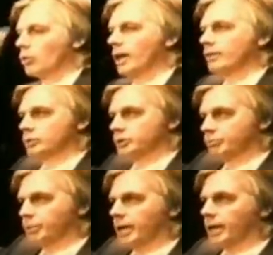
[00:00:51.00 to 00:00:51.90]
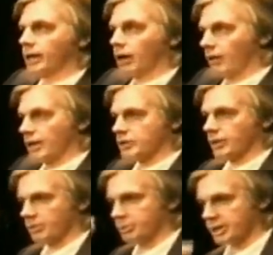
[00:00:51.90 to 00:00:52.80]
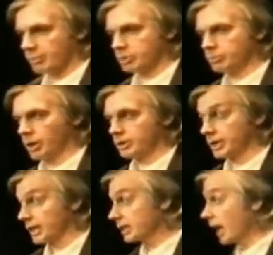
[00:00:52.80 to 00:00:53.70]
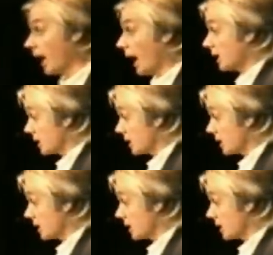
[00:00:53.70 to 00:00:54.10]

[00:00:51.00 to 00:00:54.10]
levels of being are entering the perception process, and